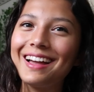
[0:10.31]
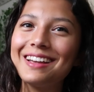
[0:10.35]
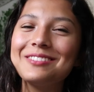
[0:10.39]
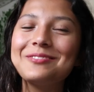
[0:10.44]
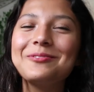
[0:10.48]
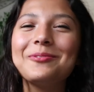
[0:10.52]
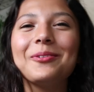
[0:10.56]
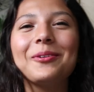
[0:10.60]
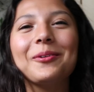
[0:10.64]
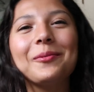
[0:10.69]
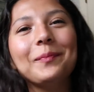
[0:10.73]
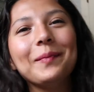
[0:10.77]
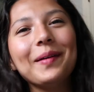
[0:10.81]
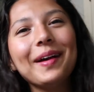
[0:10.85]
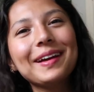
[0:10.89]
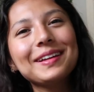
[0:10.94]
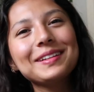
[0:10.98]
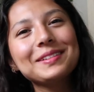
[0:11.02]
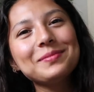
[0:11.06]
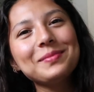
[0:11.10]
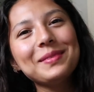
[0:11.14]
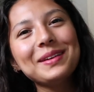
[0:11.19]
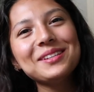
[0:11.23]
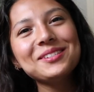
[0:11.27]
guys, welcome back
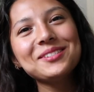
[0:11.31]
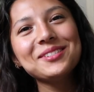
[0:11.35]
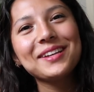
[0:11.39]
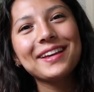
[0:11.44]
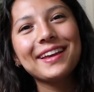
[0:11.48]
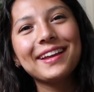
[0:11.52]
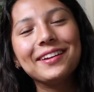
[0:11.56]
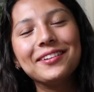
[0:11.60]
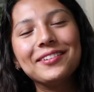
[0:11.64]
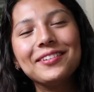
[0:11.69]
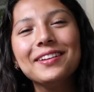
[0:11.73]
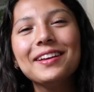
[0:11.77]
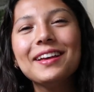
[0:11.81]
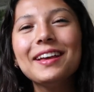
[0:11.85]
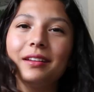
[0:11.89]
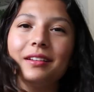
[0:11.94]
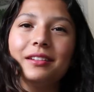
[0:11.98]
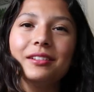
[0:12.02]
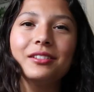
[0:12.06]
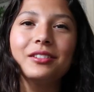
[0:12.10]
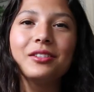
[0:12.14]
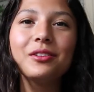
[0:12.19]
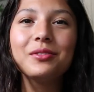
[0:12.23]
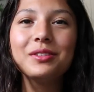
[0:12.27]
to my channel.
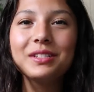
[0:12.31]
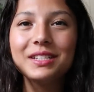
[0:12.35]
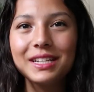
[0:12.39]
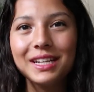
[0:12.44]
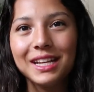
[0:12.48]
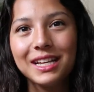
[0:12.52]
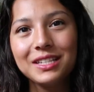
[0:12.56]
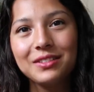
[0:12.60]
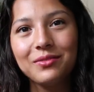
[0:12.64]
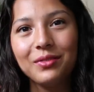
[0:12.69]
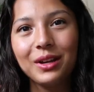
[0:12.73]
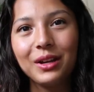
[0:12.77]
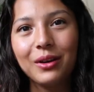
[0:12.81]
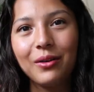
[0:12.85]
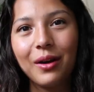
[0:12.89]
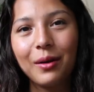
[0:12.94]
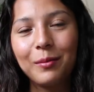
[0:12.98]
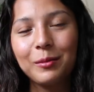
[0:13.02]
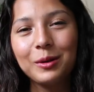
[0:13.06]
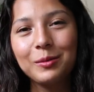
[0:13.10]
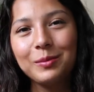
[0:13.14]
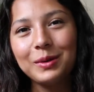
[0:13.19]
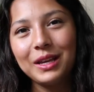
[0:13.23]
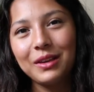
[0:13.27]
So in today's video,
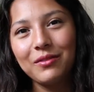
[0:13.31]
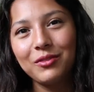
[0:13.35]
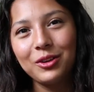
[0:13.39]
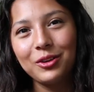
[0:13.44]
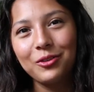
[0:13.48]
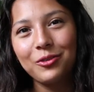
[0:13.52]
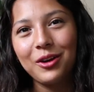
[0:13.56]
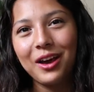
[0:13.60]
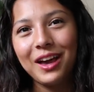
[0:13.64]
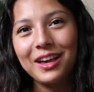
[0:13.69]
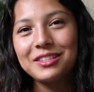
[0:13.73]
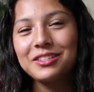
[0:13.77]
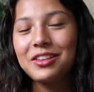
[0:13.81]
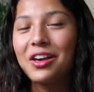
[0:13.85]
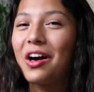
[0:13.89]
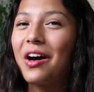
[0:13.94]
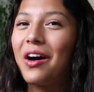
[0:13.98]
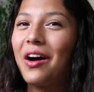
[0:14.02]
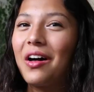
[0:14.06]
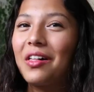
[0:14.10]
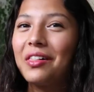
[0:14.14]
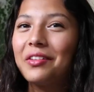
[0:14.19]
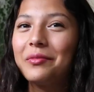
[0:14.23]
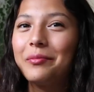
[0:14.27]
I'm going to be giving you guys a
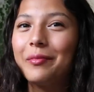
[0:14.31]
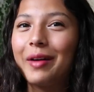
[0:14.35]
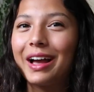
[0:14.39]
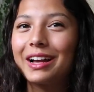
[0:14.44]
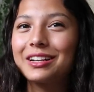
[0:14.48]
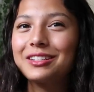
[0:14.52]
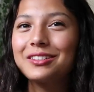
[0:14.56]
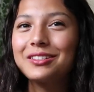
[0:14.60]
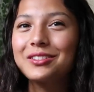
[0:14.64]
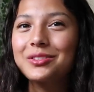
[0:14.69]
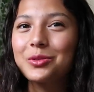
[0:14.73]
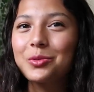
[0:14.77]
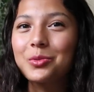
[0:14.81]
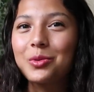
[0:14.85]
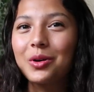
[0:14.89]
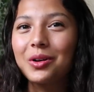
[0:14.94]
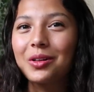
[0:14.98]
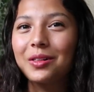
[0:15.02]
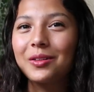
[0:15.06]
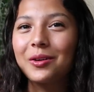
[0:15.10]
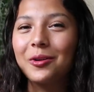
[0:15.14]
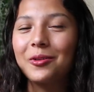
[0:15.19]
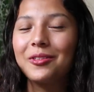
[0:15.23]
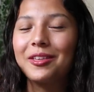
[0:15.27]
haul of back to school
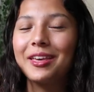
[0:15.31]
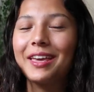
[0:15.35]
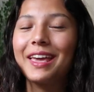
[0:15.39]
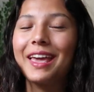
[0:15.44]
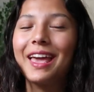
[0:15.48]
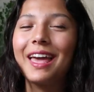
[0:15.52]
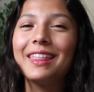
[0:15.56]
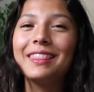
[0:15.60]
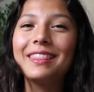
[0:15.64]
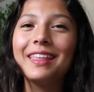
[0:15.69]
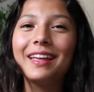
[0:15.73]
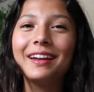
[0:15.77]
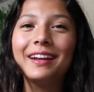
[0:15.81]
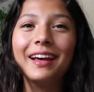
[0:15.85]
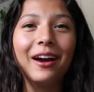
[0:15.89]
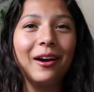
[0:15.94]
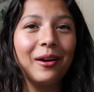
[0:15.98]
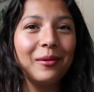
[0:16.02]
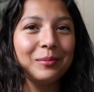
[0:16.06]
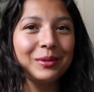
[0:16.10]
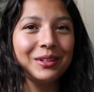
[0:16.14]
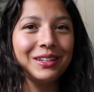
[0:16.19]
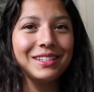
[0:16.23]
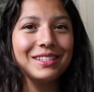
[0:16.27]
clothing and then how
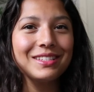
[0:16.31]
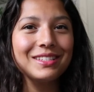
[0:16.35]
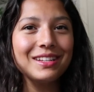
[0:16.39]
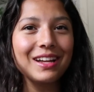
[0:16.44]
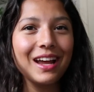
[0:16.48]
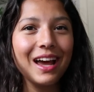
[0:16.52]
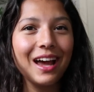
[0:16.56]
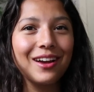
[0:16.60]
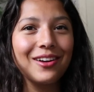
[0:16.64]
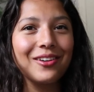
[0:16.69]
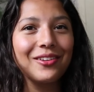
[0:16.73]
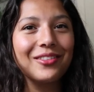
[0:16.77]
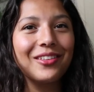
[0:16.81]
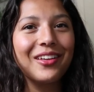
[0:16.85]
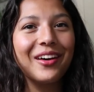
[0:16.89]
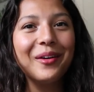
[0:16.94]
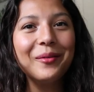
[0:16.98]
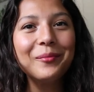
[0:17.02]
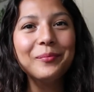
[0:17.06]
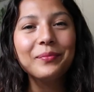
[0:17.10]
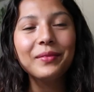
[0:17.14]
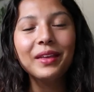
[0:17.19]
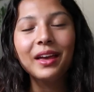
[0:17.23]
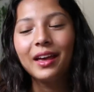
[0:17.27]
I'm going to style
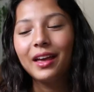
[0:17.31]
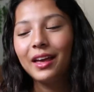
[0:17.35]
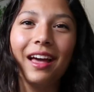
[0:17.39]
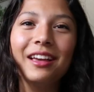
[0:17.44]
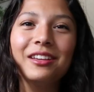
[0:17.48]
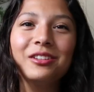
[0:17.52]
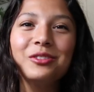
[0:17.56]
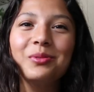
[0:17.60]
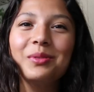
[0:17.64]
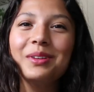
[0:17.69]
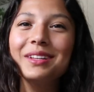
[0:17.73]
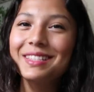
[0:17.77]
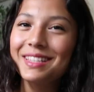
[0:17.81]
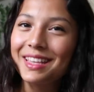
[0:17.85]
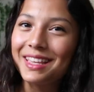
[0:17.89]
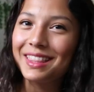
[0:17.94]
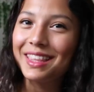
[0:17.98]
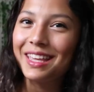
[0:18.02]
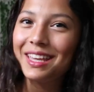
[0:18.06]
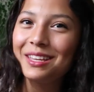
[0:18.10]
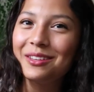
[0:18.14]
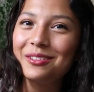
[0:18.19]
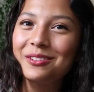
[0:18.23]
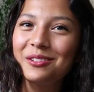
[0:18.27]
them. I just want to say
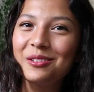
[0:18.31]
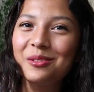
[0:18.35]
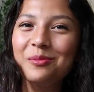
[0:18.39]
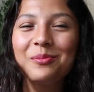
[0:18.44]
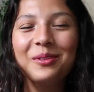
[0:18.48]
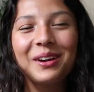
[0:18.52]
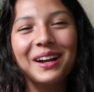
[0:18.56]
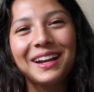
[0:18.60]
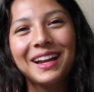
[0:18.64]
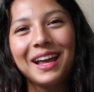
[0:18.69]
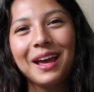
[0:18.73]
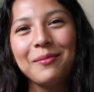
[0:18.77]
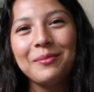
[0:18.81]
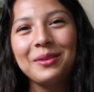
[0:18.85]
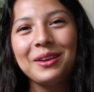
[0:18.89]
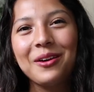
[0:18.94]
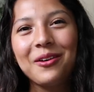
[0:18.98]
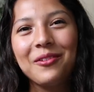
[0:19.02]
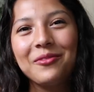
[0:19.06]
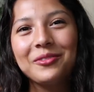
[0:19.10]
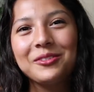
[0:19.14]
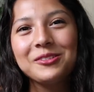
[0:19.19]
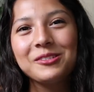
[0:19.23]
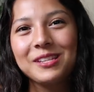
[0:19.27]
thank you to the brand
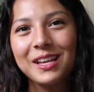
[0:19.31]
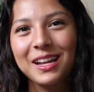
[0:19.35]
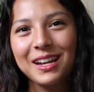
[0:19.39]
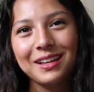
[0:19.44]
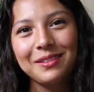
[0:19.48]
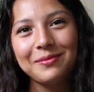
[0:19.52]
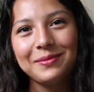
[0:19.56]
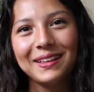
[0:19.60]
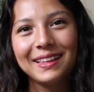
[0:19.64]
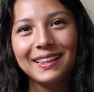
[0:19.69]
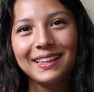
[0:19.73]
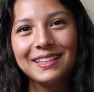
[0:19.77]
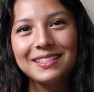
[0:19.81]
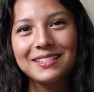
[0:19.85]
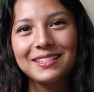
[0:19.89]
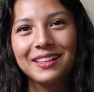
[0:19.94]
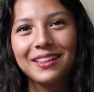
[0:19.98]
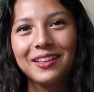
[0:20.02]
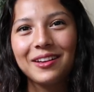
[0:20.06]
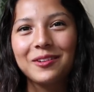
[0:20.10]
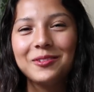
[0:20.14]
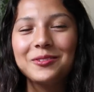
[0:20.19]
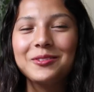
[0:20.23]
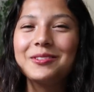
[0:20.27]
Emmiol for sending me these
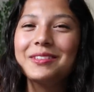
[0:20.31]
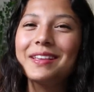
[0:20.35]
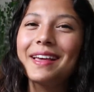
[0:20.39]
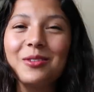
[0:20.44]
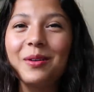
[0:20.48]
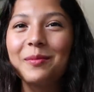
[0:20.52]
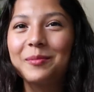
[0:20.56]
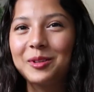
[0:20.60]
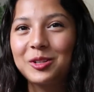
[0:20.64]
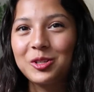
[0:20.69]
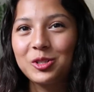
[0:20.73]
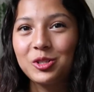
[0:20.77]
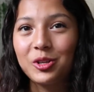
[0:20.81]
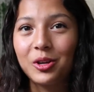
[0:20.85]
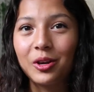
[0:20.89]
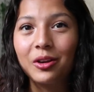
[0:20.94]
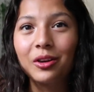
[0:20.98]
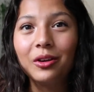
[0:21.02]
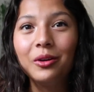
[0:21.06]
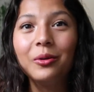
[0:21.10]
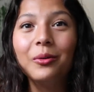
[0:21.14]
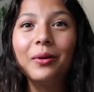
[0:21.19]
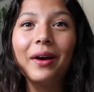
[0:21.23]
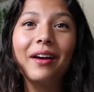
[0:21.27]
clothes. So I'm going to show
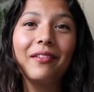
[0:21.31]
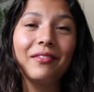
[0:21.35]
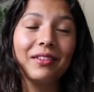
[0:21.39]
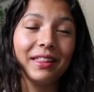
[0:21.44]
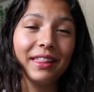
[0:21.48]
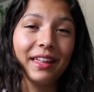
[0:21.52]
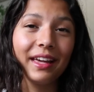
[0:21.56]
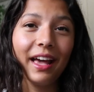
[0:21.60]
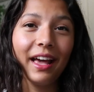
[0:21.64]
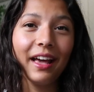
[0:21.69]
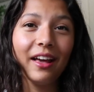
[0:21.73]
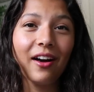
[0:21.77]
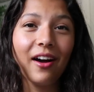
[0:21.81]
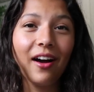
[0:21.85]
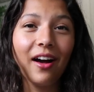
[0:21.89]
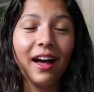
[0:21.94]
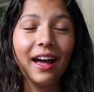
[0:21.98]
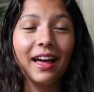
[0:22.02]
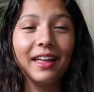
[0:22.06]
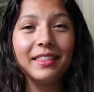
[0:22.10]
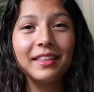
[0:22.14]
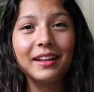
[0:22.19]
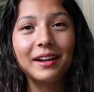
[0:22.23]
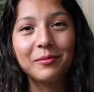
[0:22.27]
you everything I
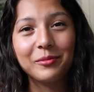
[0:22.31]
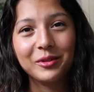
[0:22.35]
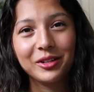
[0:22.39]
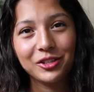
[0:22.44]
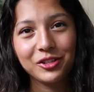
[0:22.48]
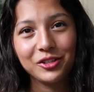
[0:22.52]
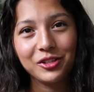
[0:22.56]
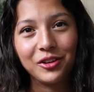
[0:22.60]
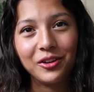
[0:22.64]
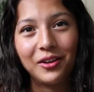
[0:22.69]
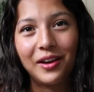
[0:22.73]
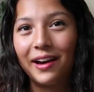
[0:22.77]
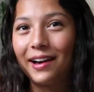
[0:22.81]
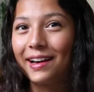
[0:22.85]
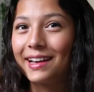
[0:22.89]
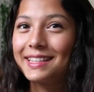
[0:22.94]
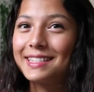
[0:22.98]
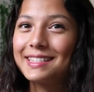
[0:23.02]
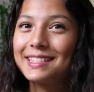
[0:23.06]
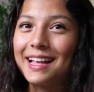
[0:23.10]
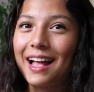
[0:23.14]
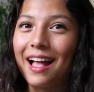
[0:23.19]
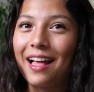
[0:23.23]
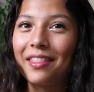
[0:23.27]
got and then I'm going to show you how
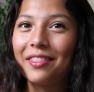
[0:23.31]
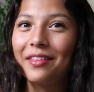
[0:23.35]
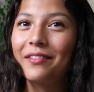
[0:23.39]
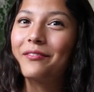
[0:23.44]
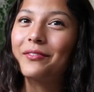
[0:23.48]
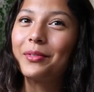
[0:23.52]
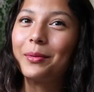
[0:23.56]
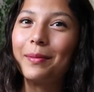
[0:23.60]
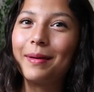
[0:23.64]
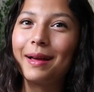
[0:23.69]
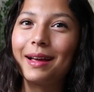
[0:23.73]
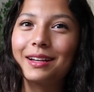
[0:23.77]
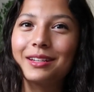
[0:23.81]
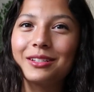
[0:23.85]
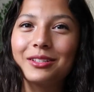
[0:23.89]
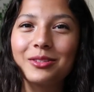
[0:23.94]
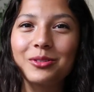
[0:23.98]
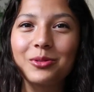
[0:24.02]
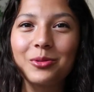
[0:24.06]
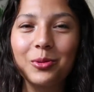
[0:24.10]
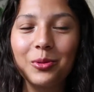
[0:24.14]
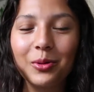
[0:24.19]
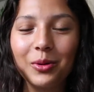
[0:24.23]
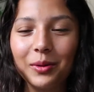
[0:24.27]
I'd style them for back to
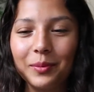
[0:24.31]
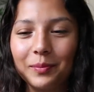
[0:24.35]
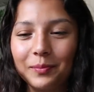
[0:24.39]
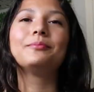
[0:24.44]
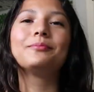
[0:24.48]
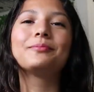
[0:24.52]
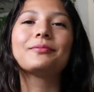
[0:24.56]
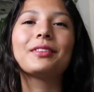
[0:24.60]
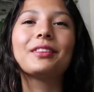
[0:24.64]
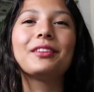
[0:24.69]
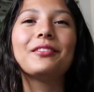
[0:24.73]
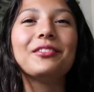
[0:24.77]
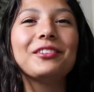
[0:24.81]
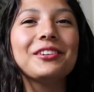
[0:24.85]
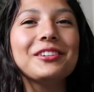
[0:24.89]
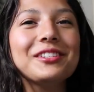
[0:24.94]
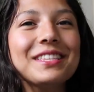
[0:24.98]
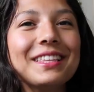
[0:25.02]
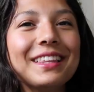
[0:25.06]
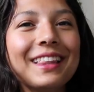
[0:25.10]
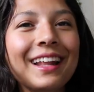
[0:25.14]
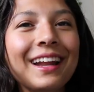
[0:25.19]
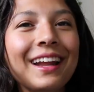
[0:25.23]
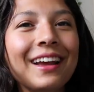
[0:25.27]
school. The first
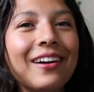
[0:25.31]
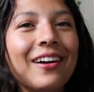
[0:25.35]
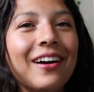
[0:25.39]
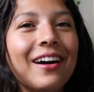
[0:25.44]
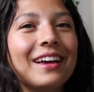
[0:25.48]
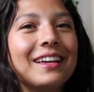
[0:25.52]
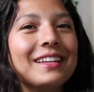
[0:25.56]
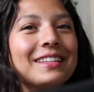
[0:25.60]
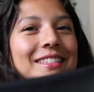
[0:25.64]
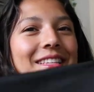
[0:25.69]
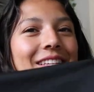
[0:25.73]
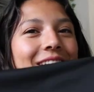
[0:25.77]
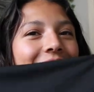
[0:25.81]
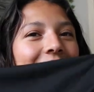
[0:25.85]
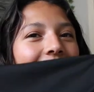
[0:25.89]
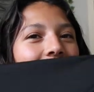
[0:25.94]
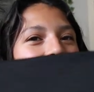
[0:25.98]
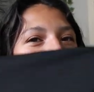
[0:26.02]
thing that I got is this